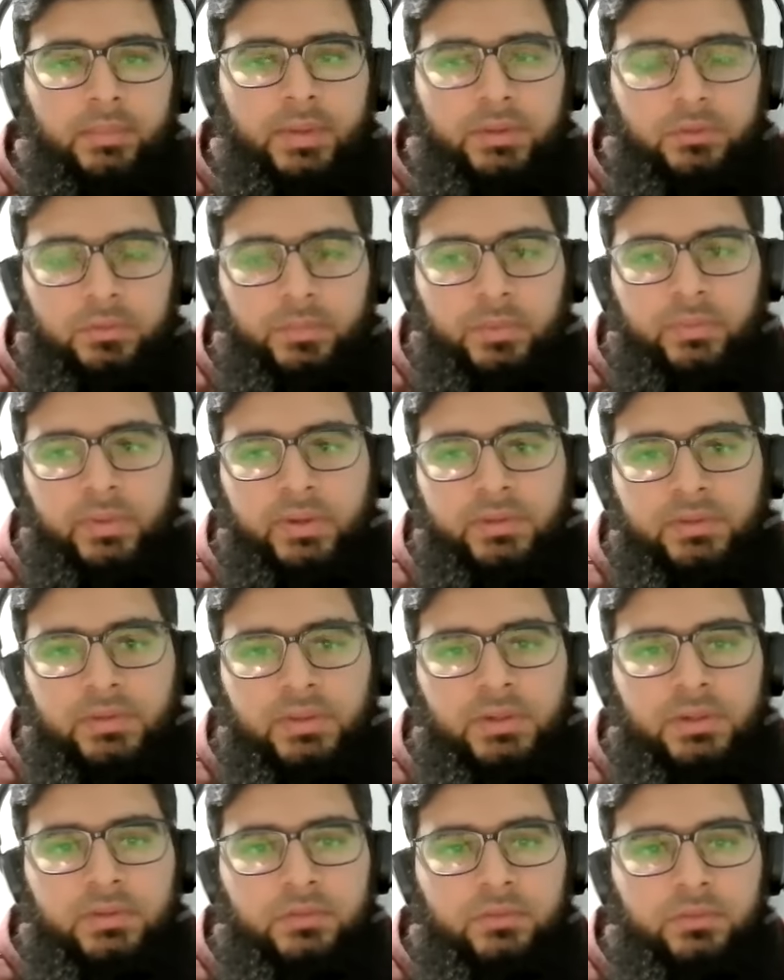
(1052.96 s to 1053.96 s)
my
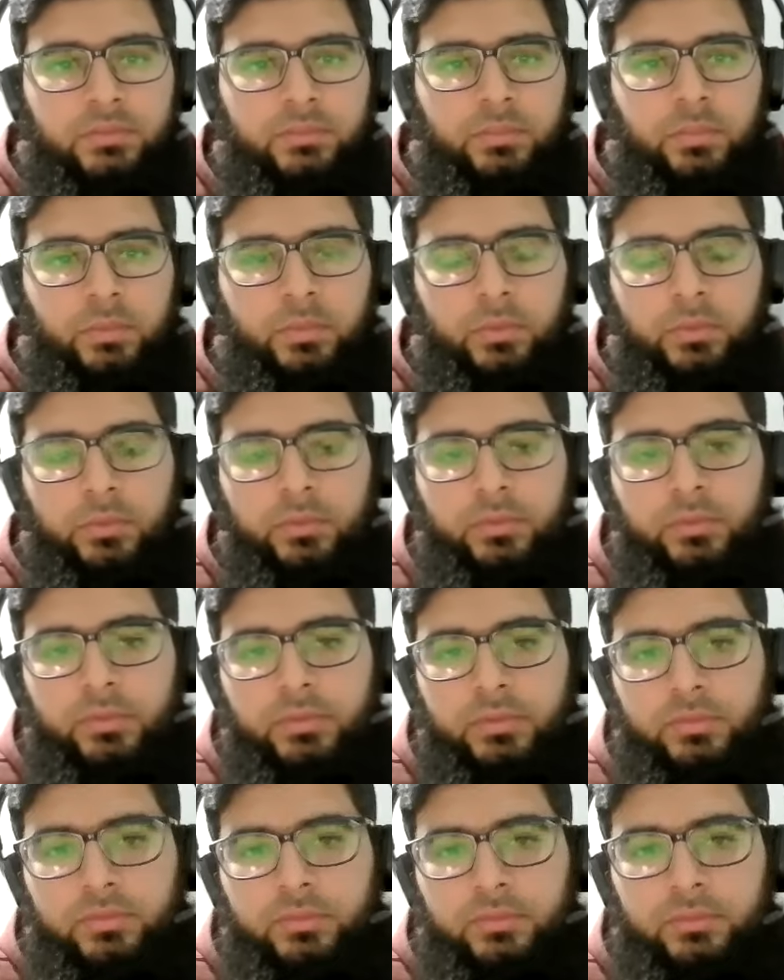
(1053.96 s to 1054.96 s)
supervisor is
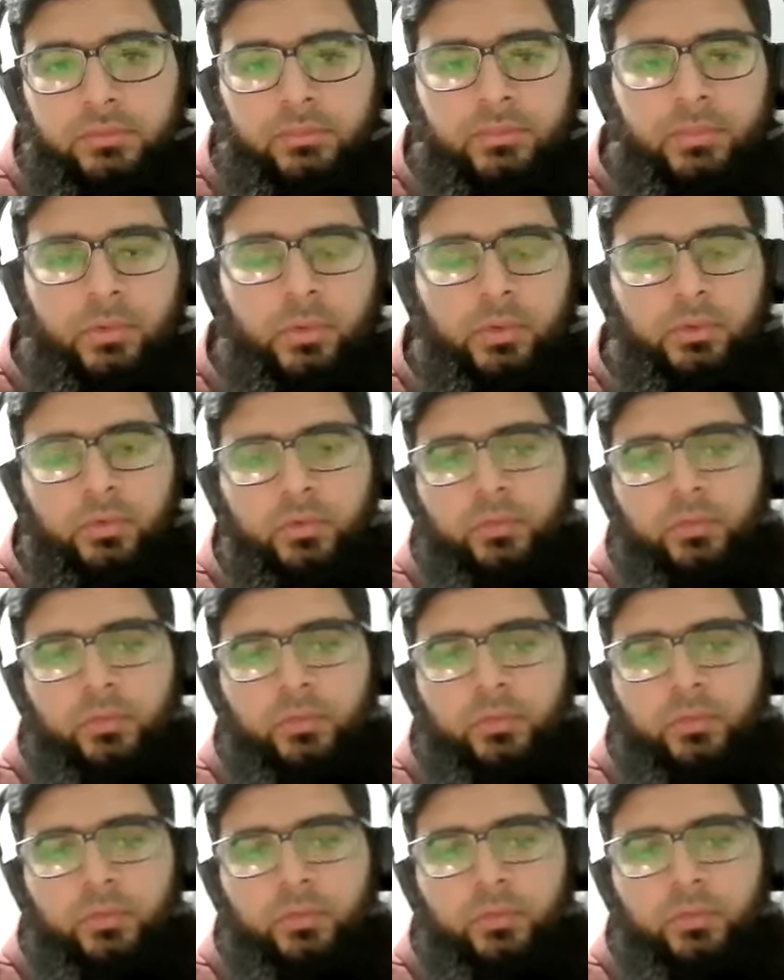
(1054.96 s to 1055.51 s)
more